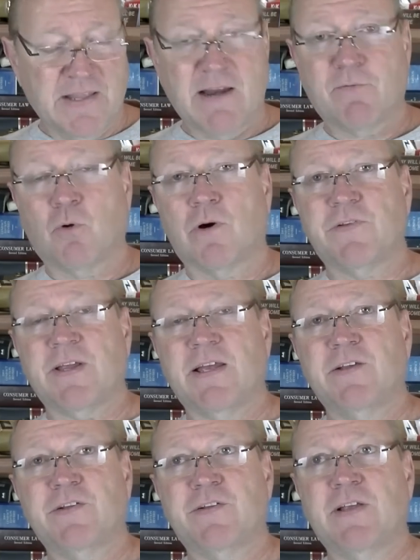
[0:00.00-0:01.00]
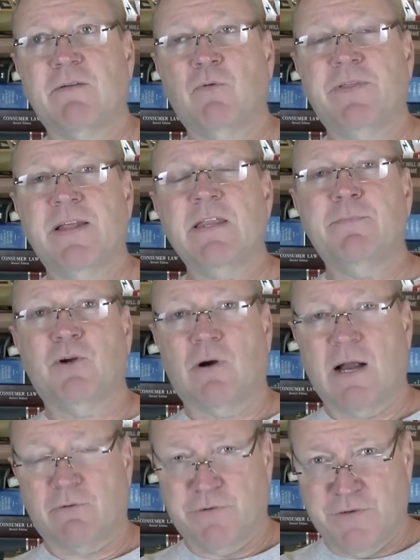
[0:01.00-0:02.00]
that, of course, is, is that within the
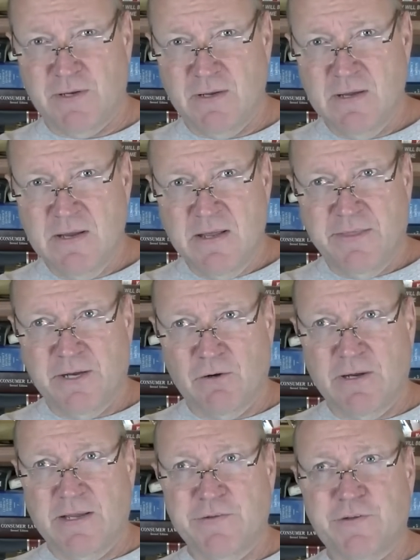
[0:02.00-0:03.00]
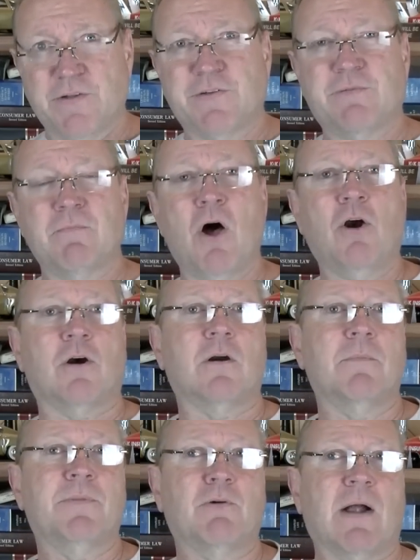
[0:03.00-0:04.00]
bureaucracy, there is
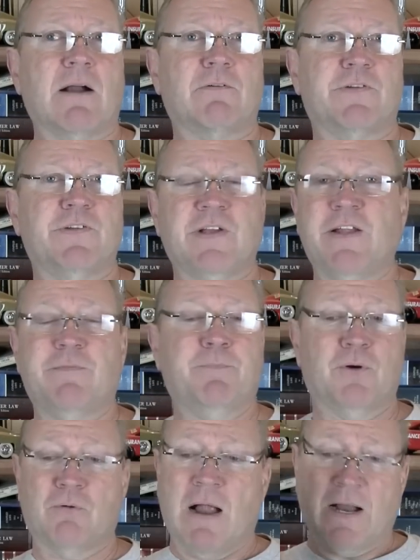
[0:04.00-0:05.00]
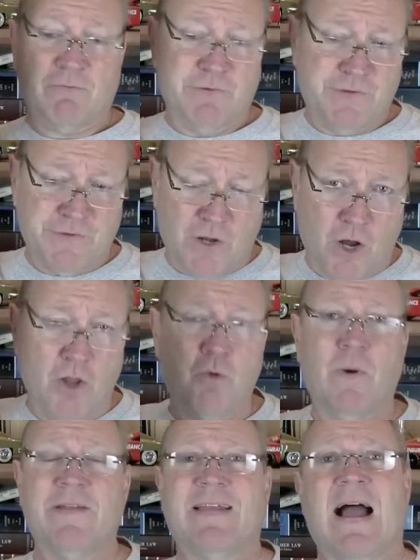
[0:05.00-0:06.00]
smaller bureaucracies. It's bureaucracies all the
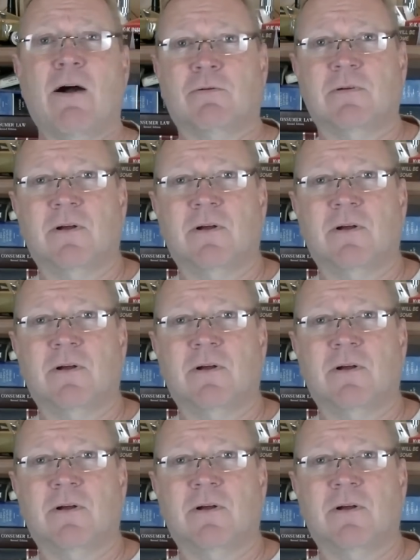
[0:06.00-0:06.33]
way down,